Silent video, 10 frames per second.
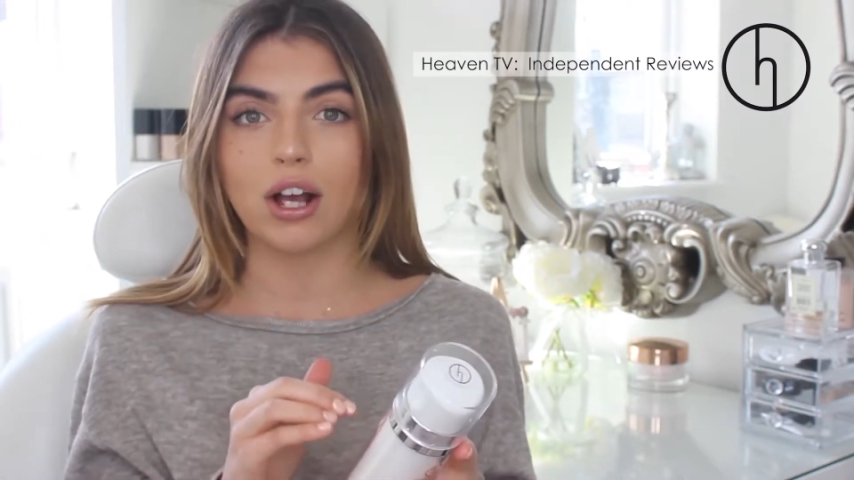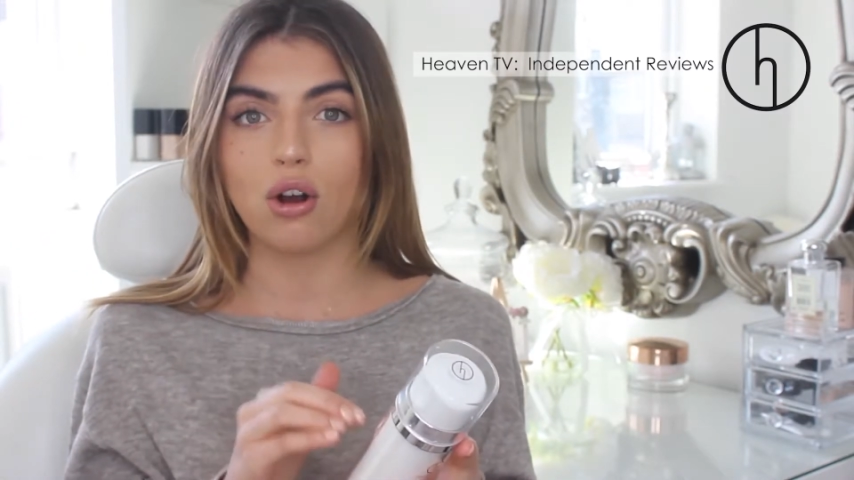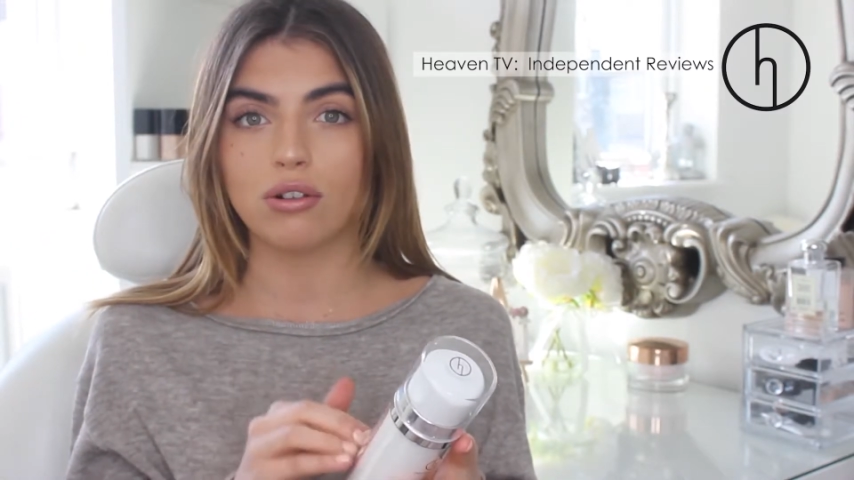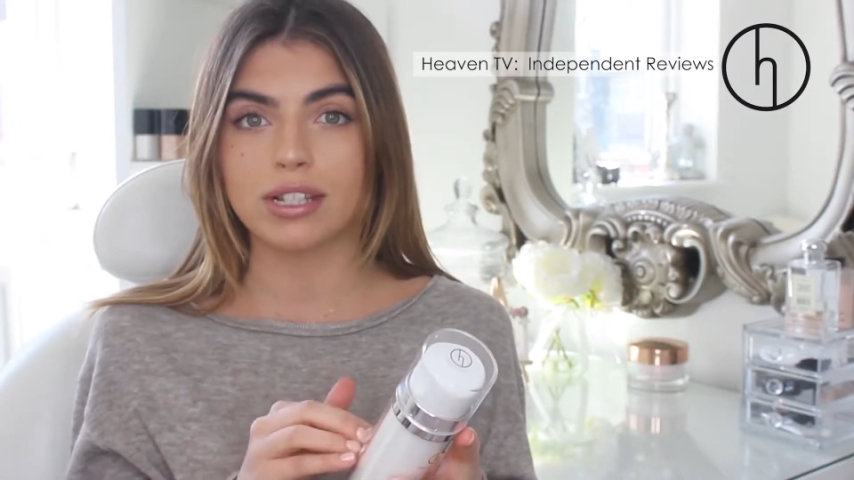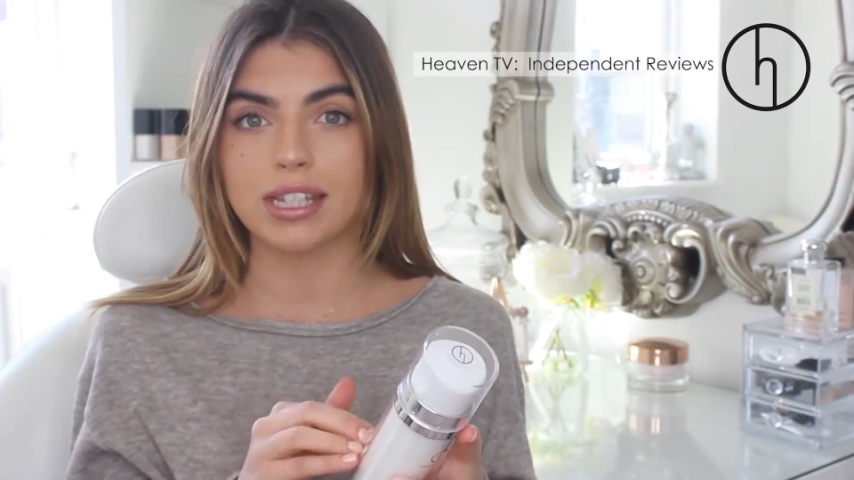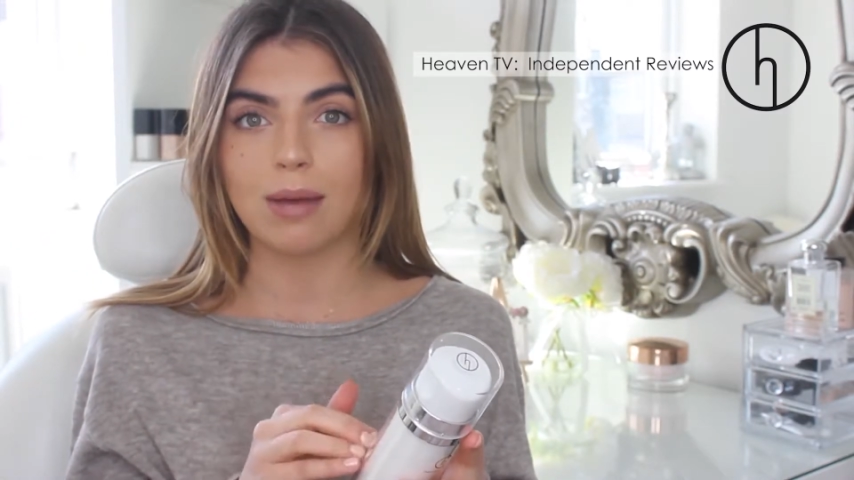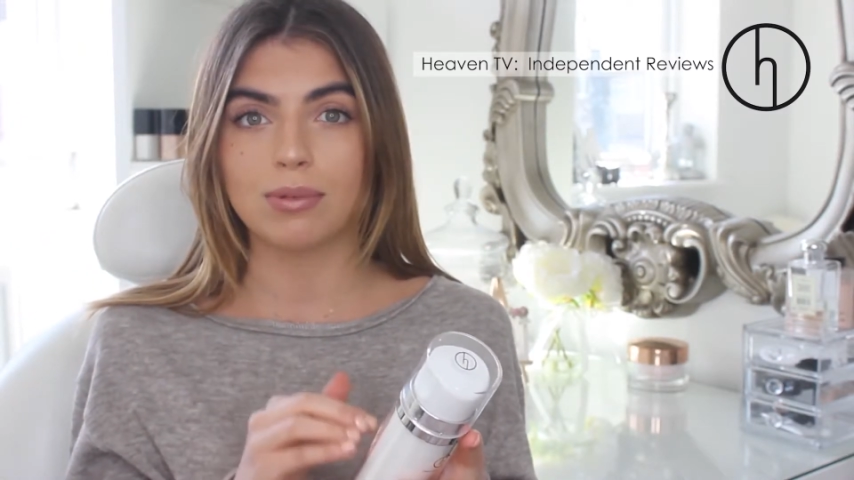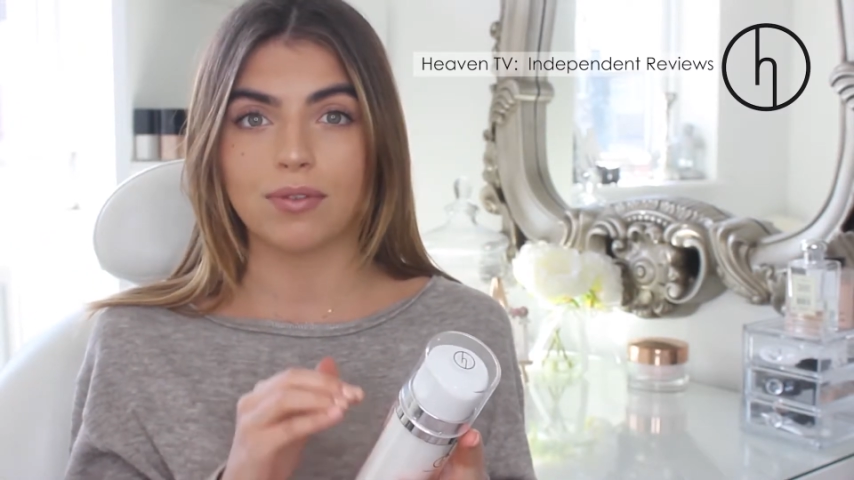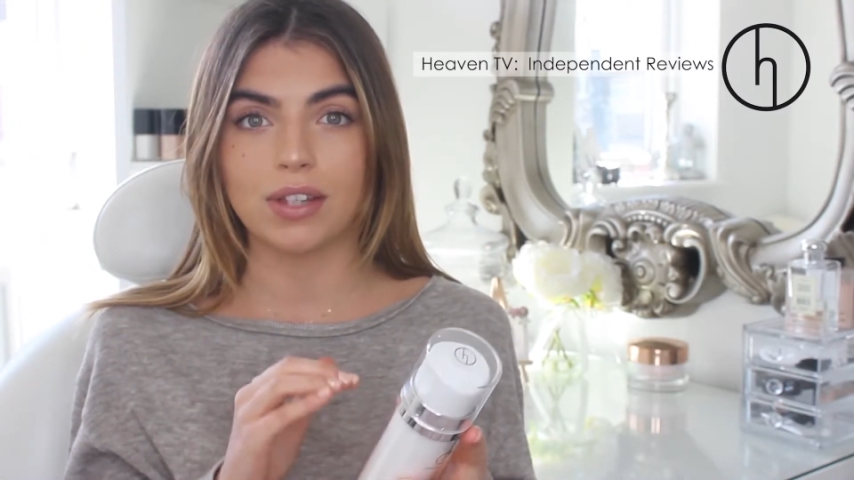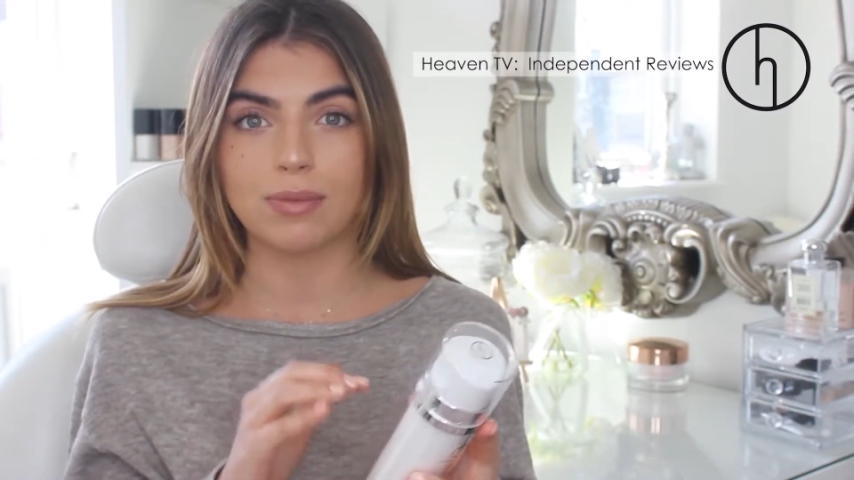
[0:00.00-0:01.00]
that
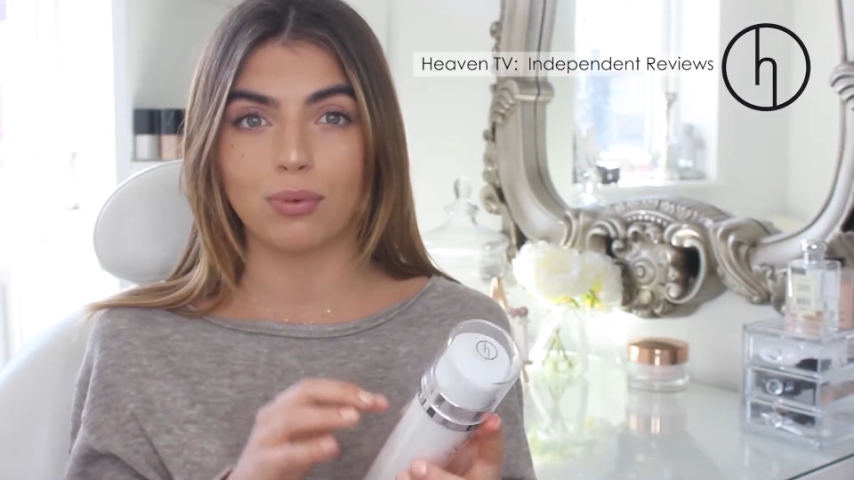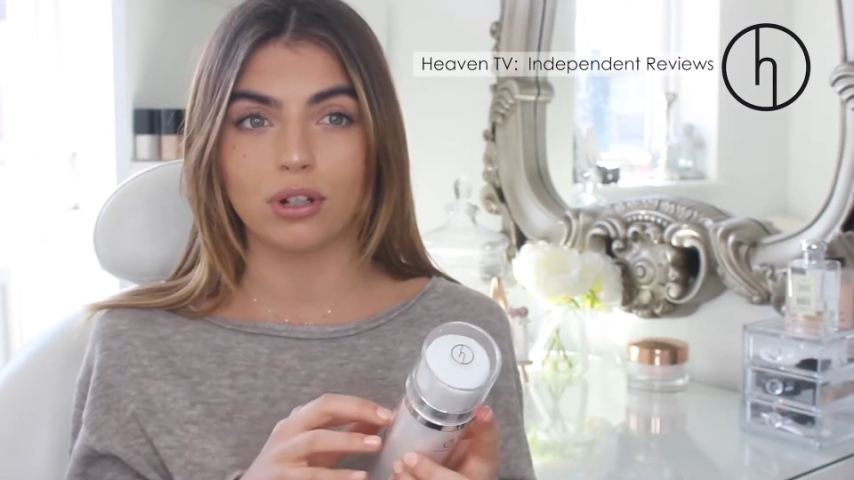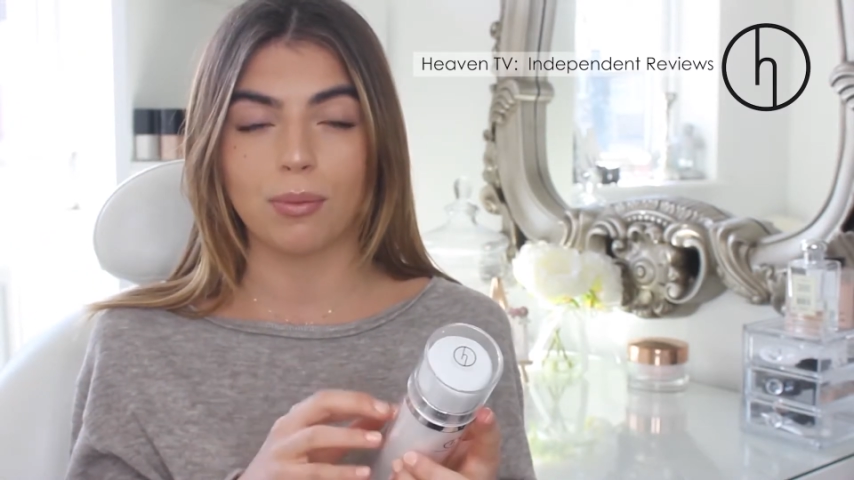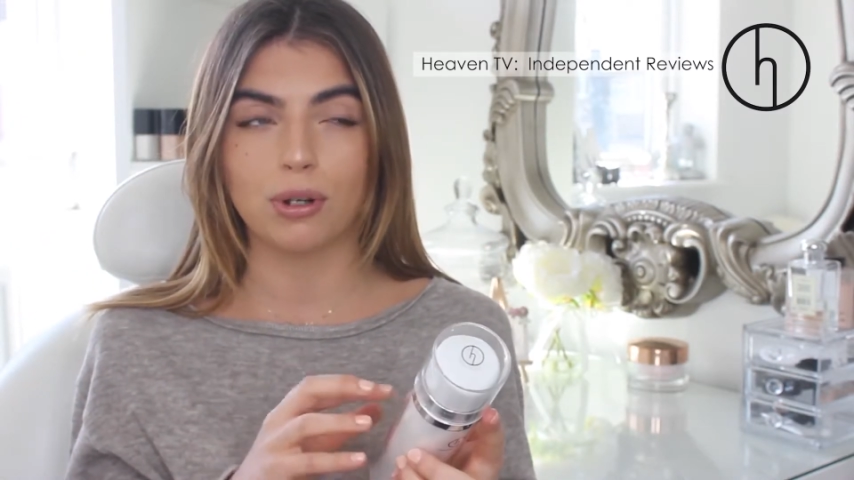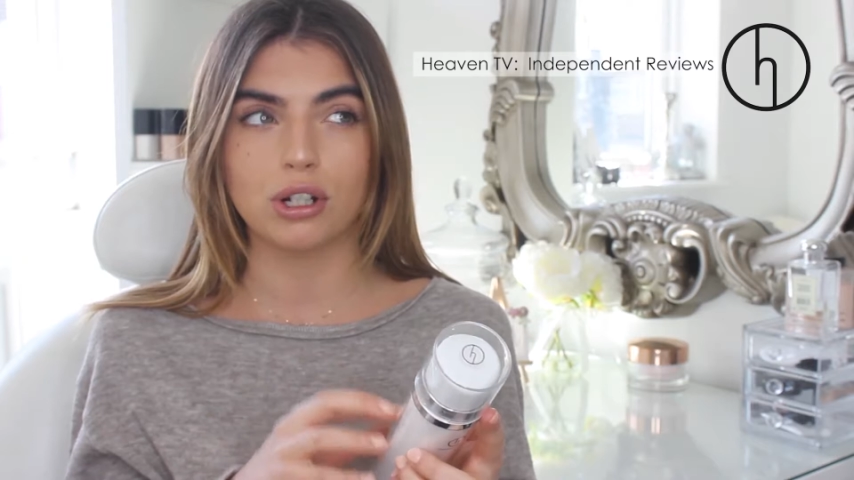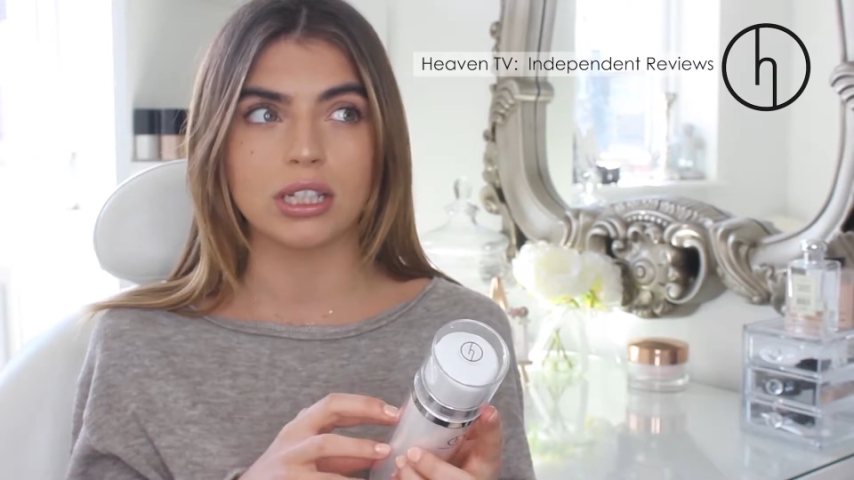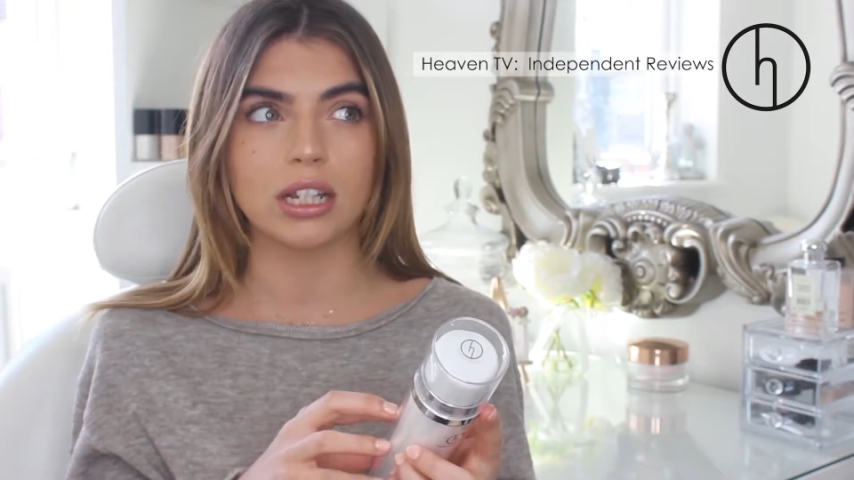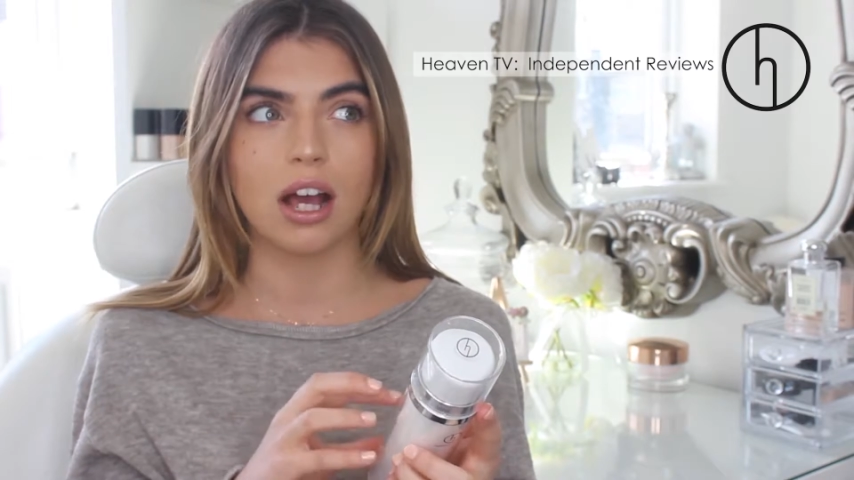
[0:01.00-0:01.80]
concept of this product because,